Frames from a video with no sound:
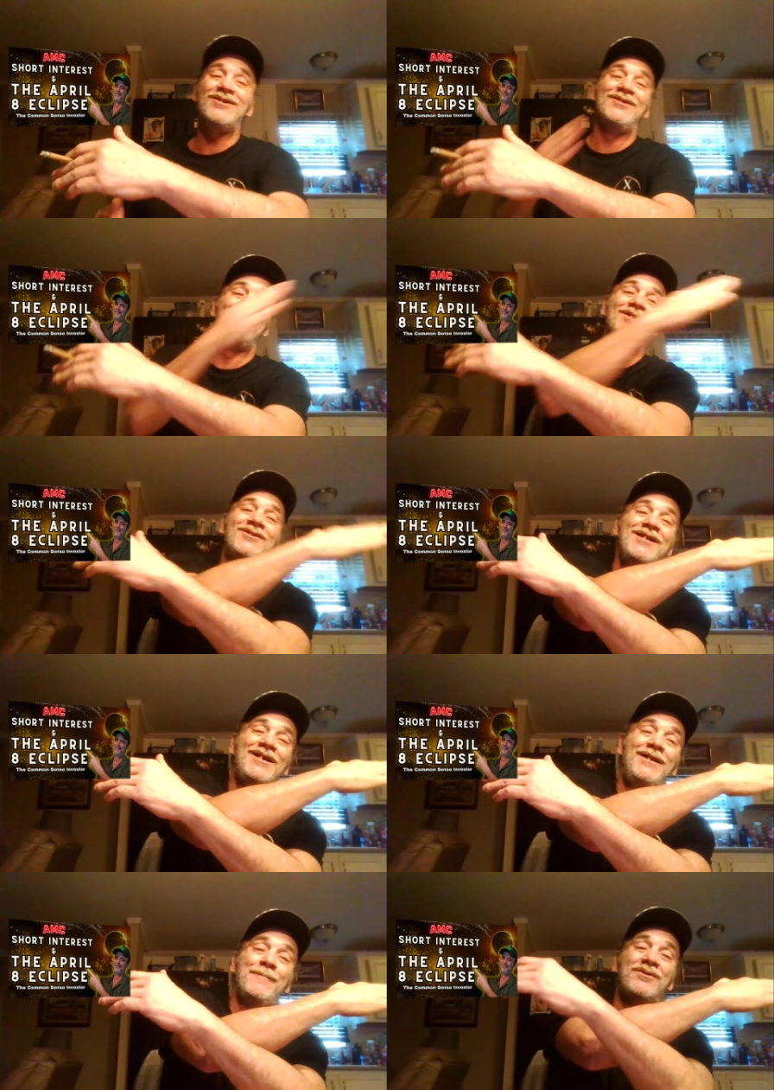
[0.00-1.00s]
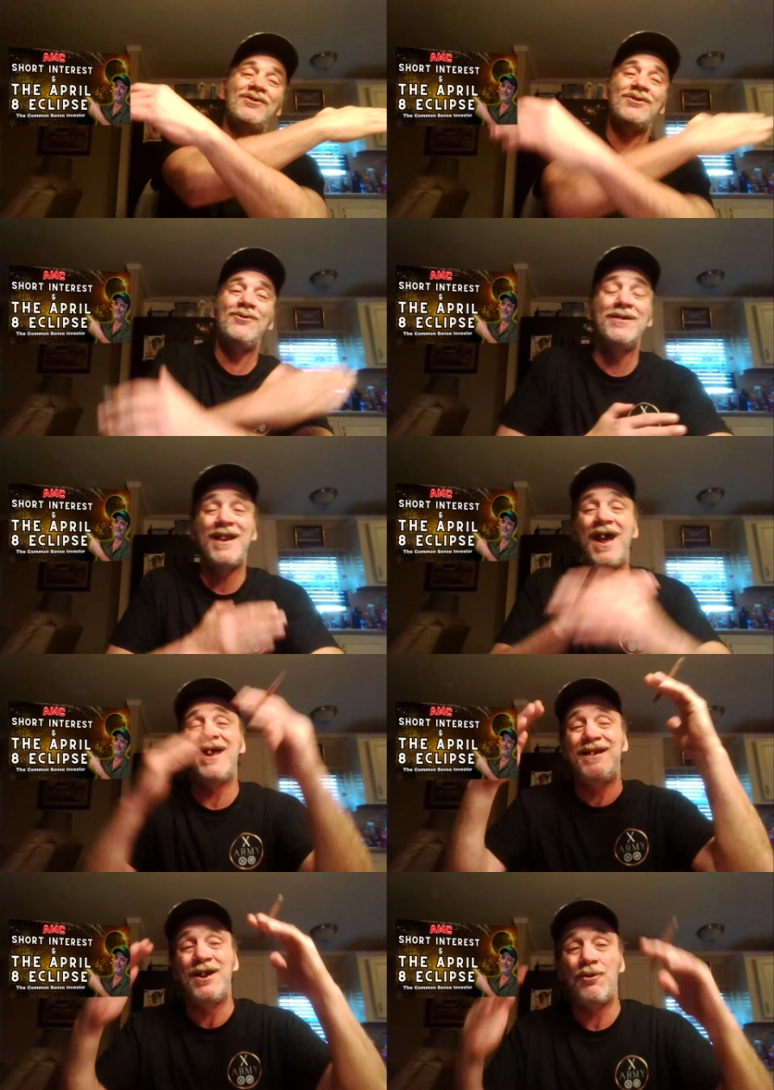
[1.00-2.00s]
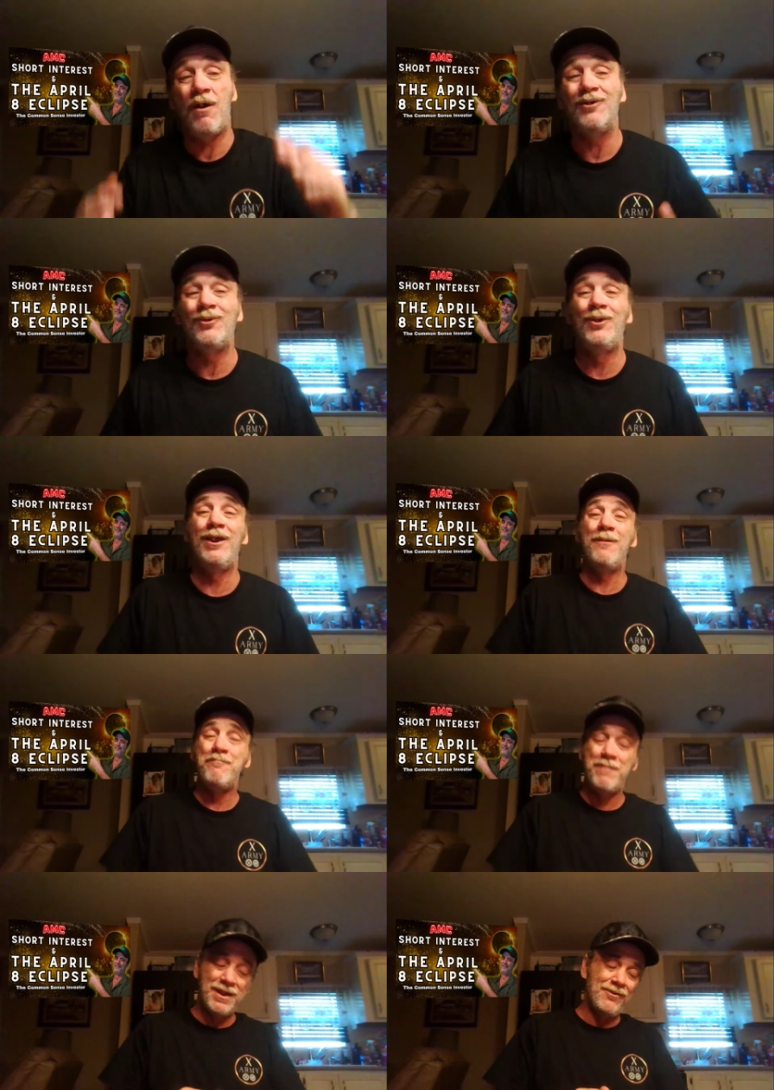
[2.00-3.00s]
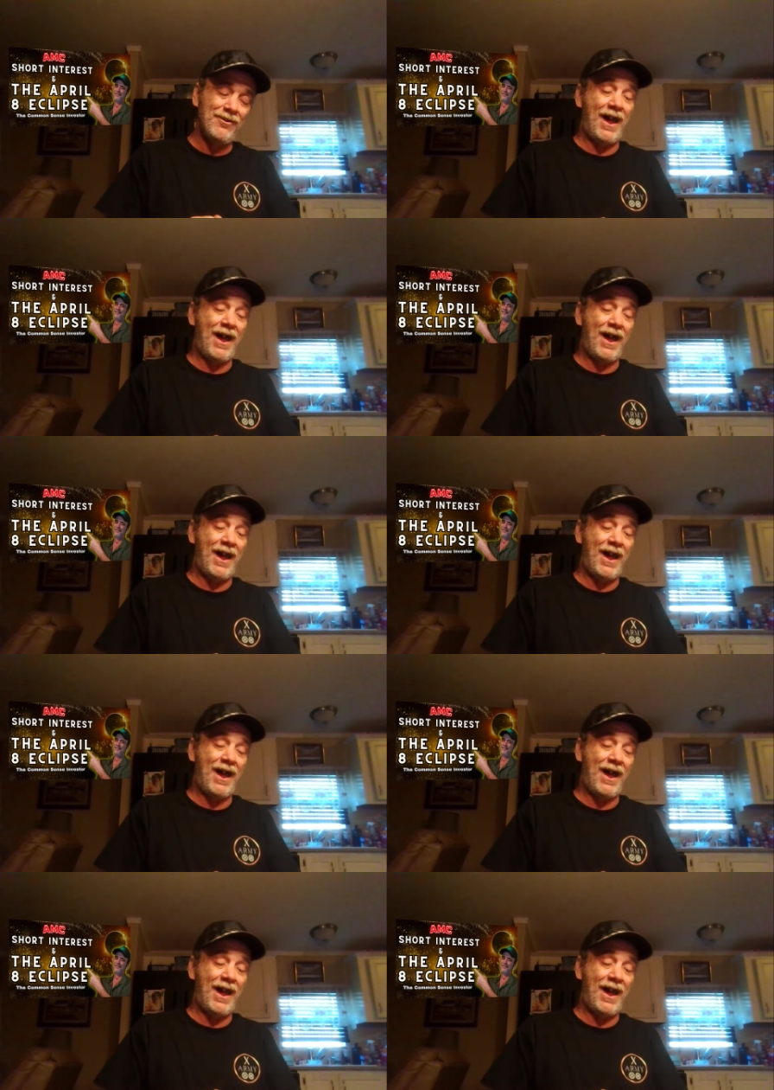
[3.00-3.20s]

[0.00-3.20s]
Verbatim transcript: and this eclipse is doing that, and they crossing in the middle.